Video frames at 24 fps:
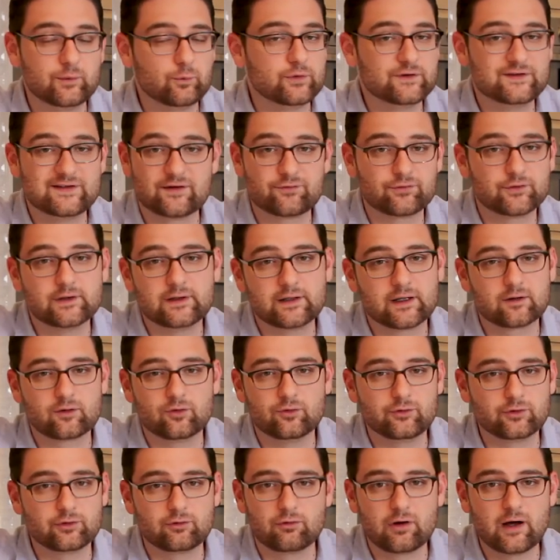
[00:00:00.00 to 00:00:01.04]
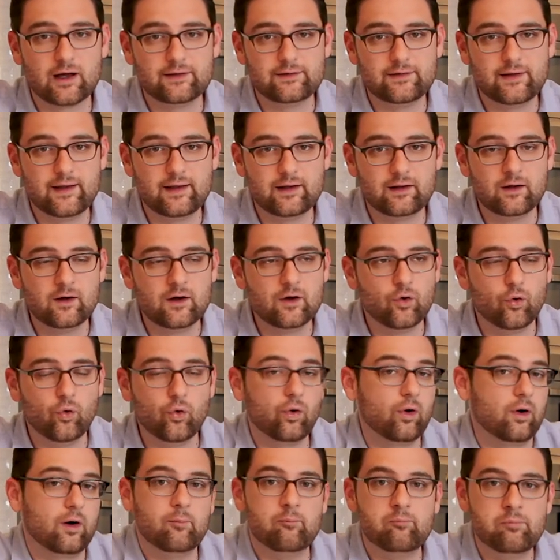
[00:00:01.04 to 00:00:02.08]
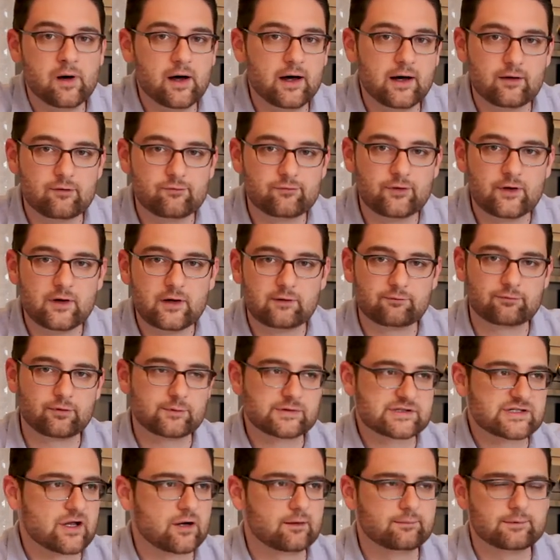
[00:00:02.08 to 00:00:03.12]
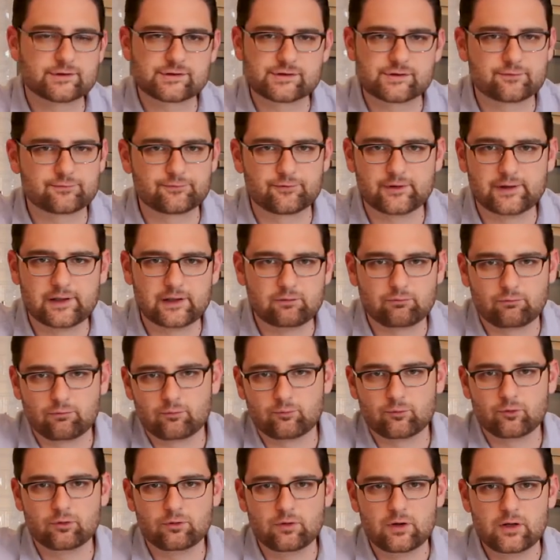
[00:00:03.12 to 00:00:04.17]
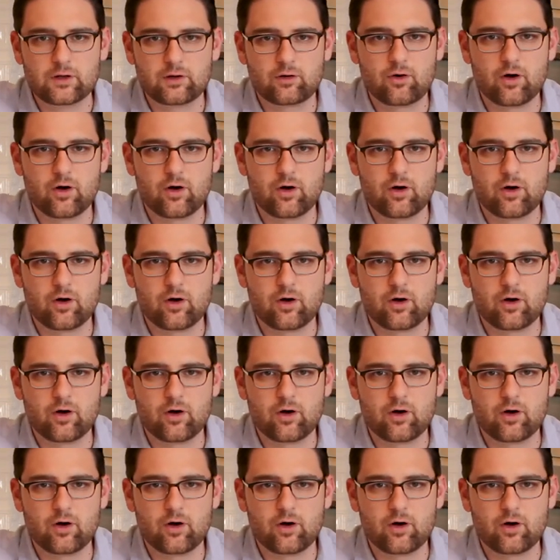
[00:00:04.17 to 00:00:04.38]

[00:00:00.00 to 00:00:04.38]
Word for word: It will definitely not hold a grande or above from Starbucks or for any normal